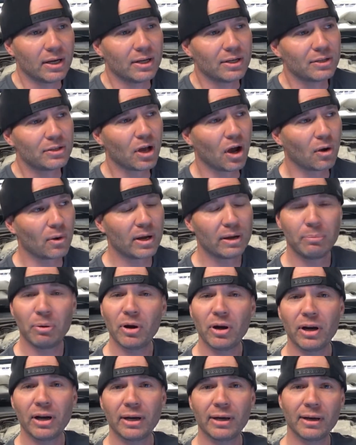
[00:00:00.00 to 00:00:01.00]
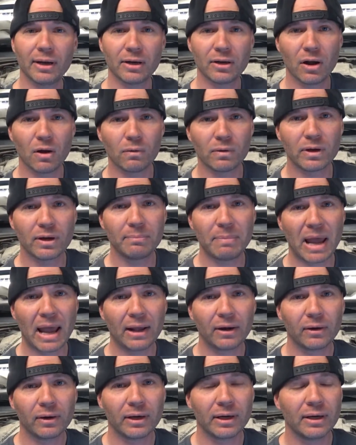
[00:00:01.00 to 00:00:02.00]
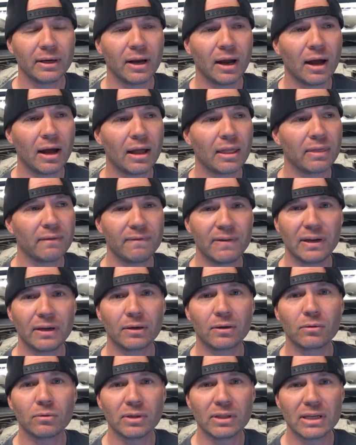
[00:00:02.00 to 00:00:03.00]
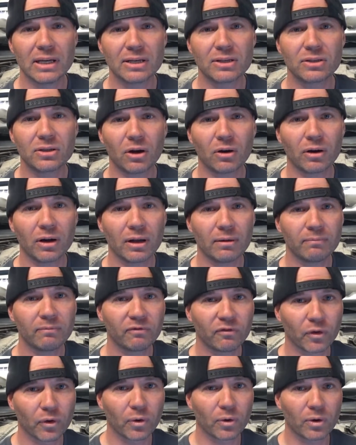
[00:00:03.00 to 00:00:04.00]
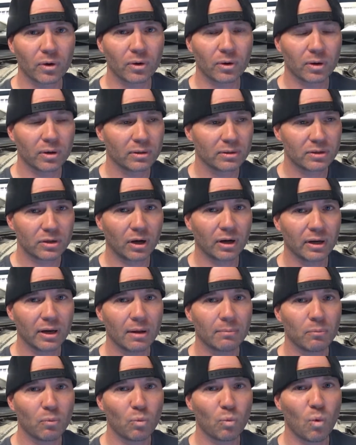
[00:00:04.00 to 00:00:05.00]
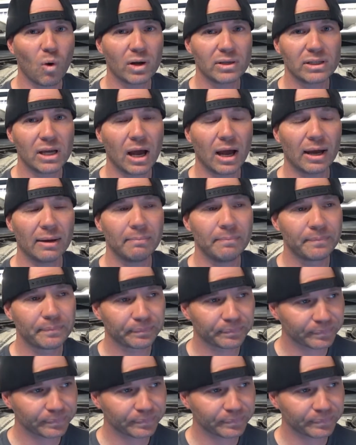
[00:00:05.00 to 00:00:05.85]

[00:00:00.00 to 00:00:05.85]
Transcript: So he put in a known good battery. The vehicle did started up one time,